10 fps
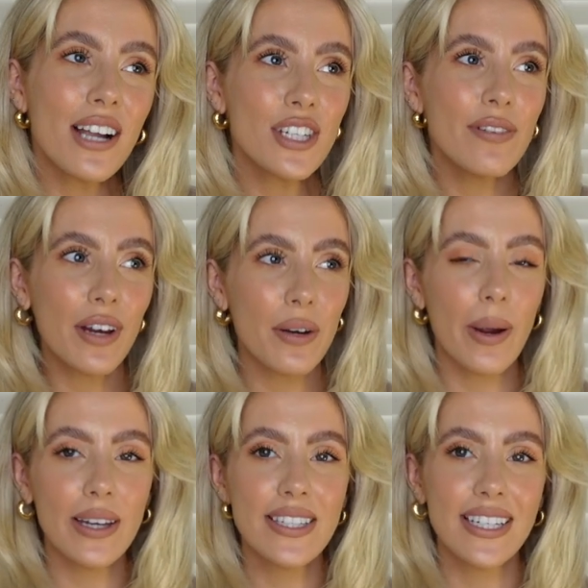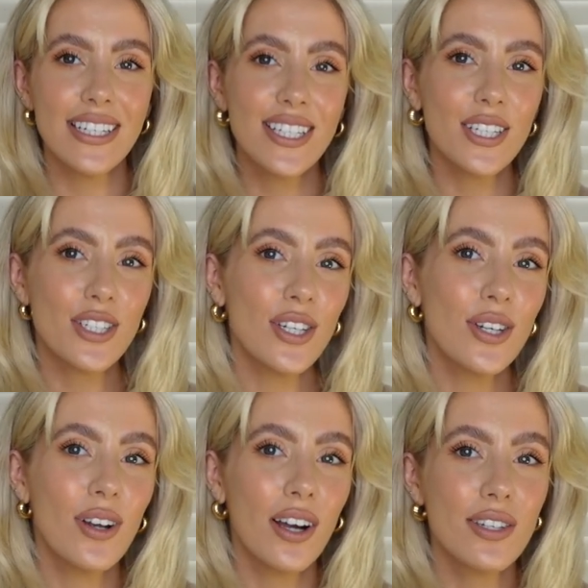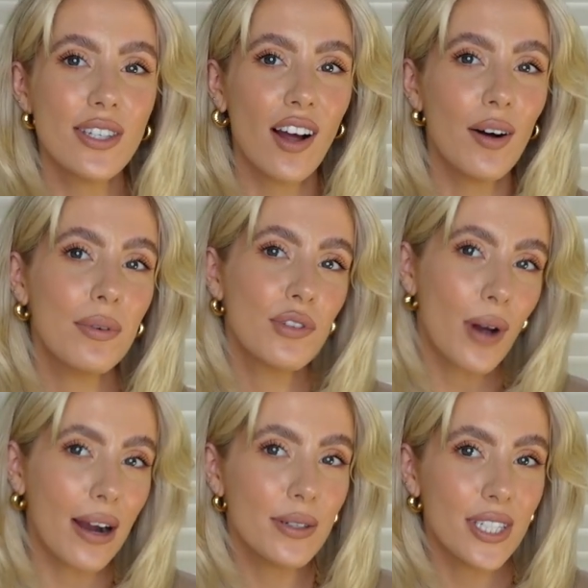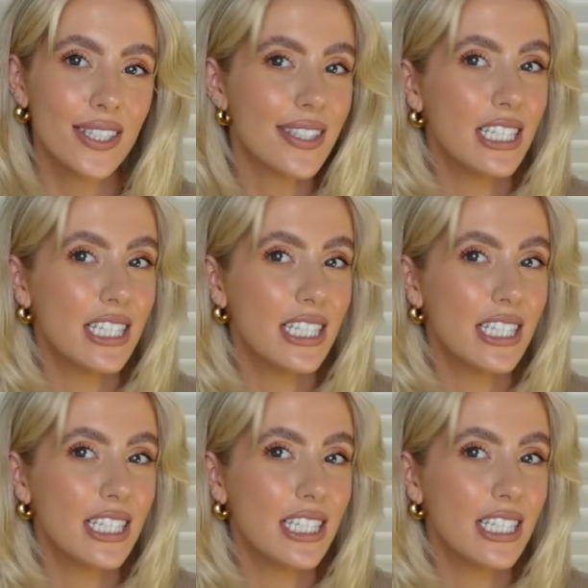actually very requested to kind of style with trousers,